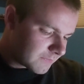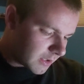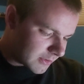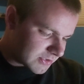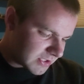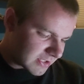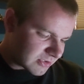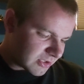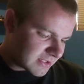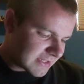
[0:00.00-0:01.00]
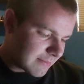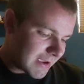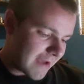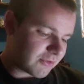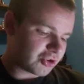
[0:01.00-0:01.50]
our second to last game, we
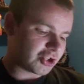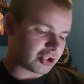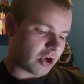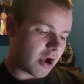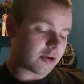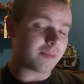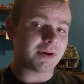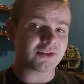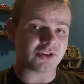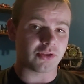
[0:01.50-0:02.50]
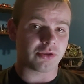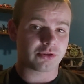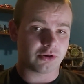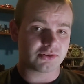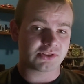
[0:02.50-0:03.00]
have the Chicago Bears on
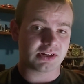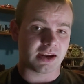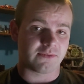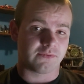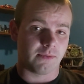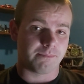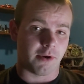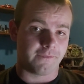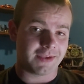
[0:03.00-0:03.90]
Thursday Night Football.